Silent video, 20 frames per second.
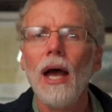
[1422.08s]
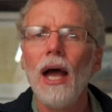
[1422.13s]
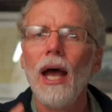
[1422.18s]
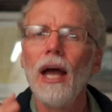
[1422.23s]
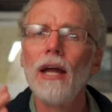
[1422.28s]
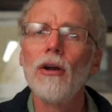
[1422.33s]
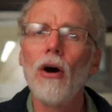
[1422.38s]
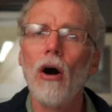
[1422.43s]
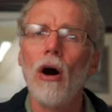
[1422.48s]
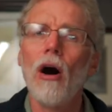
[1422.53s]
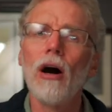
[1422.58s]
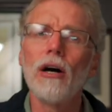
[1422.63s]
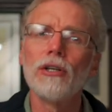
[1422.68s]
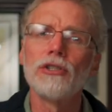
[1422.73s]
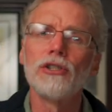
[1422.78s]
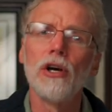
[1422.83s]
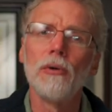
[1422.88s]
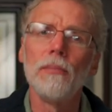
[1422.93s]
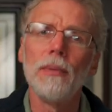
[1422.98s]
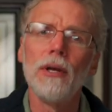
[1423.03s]
and
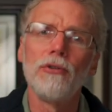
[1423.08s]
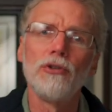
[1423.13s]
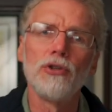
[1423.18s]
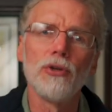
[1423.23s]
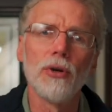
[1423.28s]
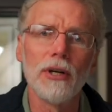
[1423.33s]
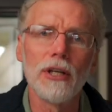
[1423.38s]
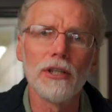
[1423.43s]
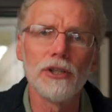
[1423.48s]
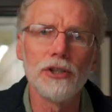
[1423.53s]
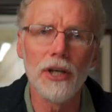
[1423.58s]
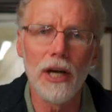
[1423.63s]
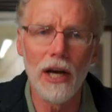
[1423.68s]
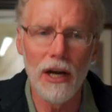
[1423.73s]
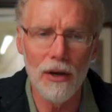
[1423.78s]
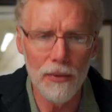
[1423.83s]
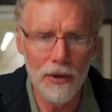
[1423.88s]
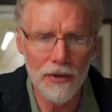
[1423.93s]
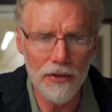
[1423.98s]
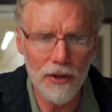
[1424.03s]
also be sure to share
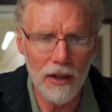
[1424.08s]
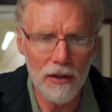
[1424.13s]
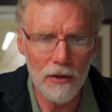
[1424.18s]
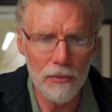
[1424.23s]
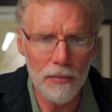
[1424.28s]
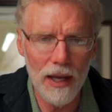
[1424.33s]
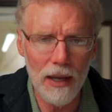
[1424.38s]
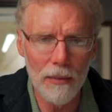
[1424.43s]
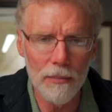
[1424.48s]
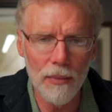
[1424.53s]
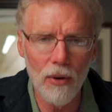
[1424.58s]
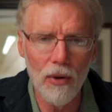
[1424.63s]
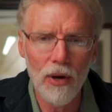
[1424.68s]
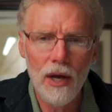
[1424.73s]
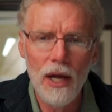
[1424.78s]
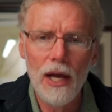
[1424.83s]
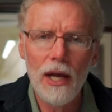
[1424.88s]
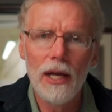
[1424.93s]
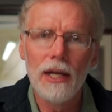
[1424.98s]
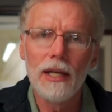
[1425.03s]
it with other people.
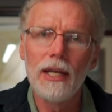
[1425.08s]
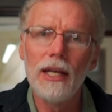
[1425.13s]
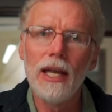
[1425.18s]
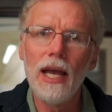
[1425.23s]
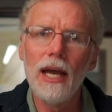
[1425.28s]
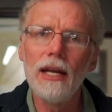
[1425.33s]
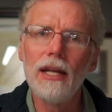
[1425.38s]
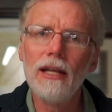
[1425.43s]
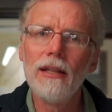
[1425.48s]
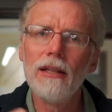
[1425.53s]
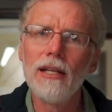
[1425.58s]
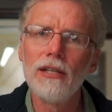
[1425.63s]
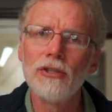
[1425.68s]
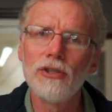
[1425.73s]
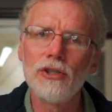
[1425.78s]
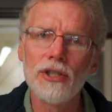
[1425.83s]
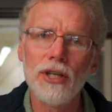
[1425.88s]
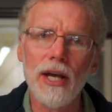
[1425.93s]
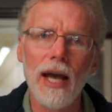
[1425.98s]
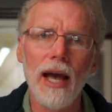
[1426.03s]
Getting this
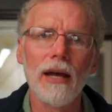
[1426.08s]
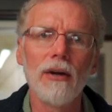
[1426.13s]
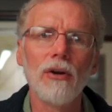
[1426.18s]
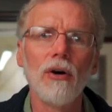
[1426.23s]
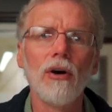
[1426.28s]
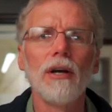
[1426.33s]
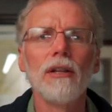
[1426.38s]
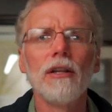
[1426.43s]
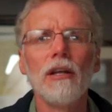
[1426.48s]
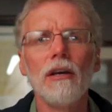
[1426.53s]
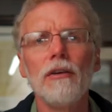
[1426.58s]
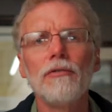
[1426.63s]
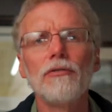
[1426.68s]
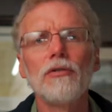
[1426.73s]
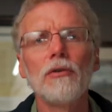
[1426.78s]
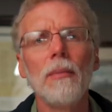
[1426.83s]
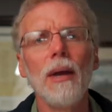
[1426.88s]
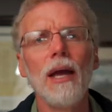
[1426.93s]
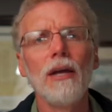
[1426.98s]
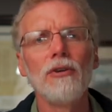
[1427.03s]
channel and the
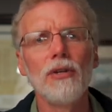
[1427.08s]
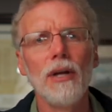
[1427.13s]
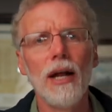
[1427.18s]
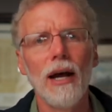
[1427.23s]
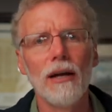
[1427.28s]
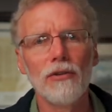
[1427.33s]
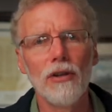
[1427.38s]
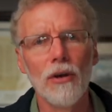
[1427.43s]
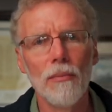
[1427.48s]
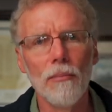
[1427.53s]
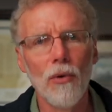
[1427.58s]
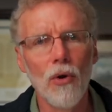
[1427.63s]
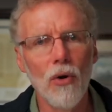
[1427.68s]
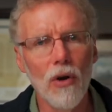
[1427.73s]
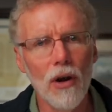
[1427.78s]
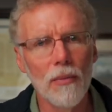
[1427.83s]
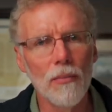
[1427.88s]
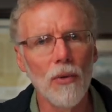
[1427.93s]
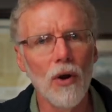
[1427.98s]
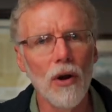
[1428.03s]
information out to
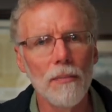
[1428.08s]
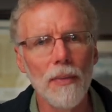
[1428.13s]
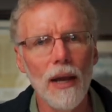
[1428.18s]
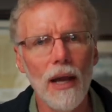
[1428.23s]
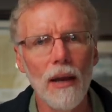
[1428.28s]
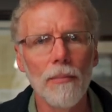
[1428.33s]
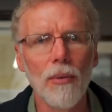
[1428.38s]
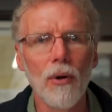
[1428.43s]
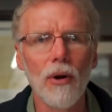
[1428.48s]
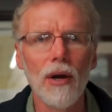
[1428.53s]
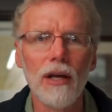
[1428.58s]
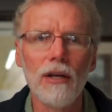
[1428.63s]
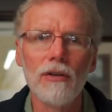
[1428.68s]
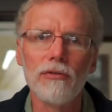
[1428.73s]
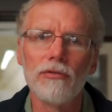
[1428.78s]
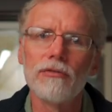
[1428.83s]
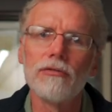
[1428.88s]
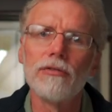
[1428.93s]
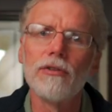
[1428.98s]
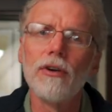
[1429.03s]
more and more people
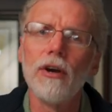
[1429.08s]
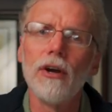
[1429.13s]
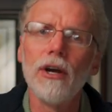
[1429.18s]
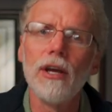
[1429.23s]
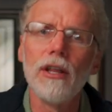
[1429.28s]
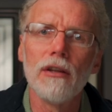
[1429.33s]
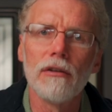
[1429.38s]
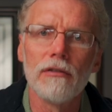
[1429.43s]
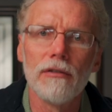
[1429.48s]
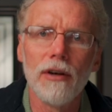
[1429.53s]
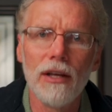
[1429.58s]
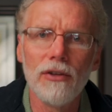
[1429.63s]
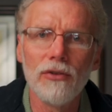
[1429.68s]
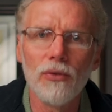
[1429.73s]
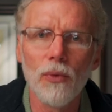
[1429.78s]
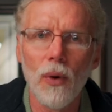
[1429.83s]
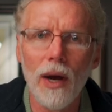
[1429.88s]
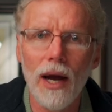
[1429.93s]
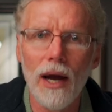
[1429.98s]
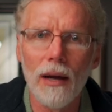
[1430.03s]
is really the
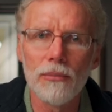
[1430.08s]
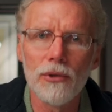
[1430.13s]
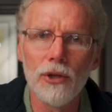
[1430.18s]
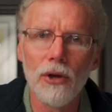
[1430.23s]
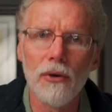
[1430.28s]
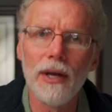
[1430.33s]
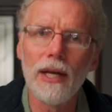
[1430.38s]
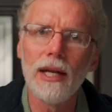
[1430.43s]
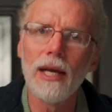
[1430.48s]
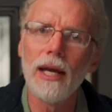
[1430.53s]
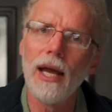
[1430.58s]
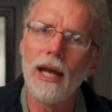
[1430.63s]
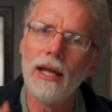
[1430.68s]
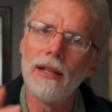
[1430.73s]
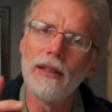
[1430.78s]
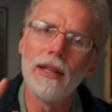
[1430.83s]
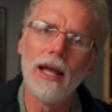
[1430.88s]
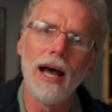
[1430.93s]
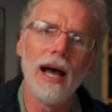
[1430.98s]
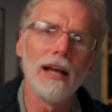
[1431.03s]
reason why I'm doing it,
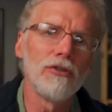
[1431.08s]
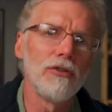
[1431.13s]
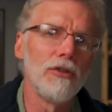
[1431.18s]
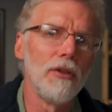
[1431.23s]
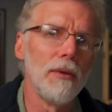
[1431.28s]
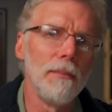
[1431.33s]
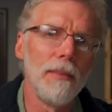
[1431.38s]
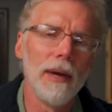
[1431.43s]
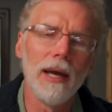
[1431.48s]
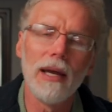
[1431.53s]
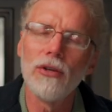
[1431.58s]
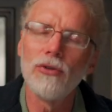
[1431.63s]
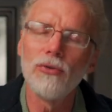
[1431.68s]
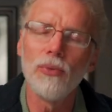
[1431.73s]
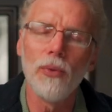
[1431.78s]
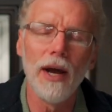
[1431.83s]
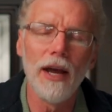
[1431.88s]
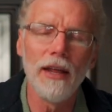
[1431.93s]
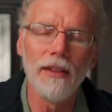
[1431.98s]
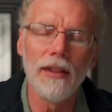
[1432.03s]
and that's the biggest
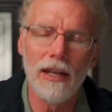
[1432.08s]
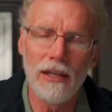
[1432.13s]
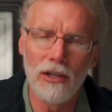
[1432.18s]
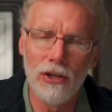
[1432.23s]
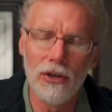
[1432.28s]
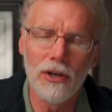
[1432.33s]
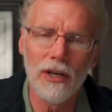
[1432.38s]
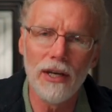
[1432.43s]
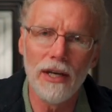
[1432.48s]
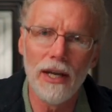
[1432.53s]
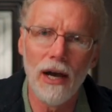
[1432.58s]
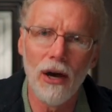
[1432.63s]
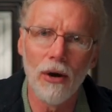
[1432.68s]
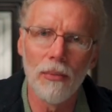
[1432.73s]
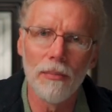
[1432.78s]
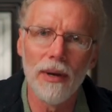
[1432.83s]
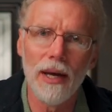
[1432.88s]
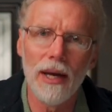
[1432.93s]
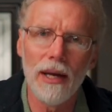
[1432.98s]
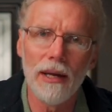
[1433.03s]
way that you can
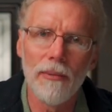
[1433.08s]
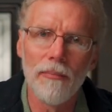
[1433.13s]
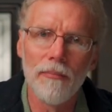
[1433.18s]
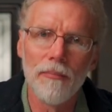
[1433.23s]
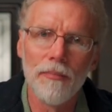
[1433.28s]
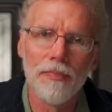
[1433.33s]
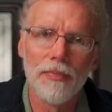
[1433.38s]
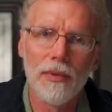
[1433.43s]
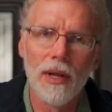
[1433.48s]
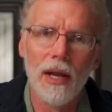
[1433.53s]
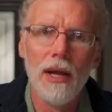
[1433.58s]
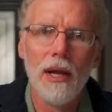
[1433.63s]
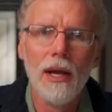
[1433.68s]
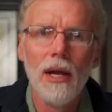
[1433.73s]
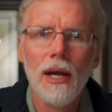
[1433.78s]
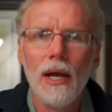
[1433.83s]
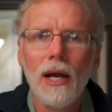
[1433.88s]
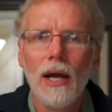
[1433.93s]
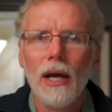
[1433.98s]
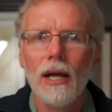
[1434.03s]
help me.
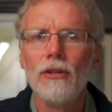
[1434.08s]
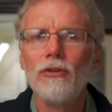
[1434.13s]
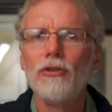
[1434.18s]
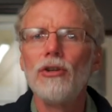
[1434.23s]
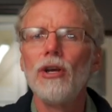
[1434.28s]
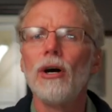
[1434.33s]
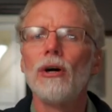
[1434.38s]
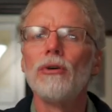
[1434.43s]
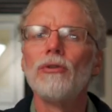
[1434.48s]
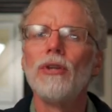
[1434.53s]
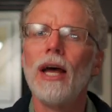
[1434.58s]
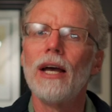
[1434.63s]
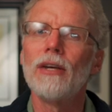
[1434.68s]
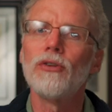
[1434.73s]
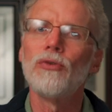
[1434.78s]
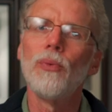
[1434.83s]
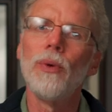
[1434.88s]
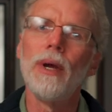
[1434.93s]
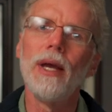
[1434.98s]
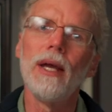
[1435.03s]
Until
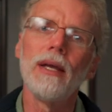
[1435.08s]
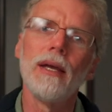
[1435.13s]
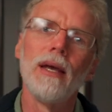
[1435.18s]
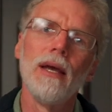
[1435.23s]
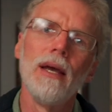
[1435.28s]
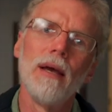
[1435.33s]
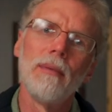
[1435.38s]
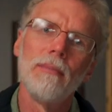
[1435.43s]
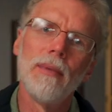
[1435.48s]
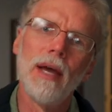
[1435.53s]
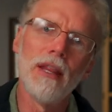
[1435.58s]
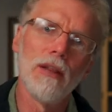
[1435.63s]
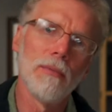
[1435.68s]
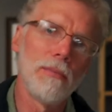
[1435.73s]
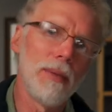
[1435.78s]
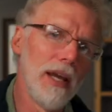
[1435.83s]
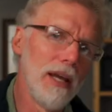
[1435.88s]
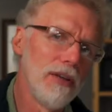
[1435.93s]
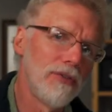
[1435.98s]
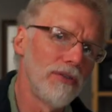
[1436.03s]
next week, may the
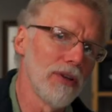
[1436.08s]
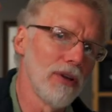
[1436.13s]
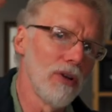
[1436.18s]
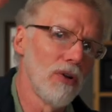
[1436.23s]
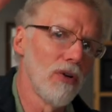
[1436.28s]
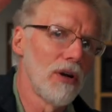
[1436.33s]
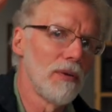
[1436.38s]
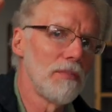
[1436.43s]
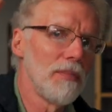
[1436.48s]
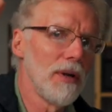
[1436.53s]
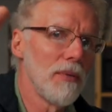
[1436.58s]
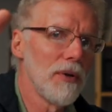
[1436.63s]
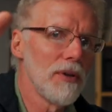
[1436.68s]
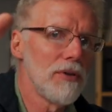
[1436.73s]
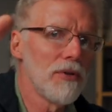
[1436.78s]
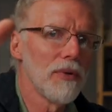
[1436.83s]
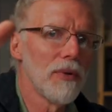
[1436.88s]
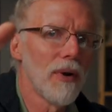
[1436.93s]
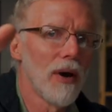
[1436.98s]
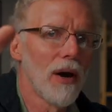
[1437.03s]
peace of the Lord be
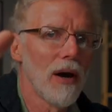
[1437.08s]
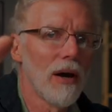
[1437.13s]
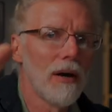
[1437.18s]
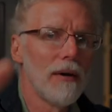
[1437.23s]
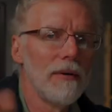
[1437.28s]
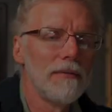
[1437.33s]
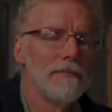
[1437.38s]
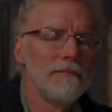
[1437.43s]
with you all.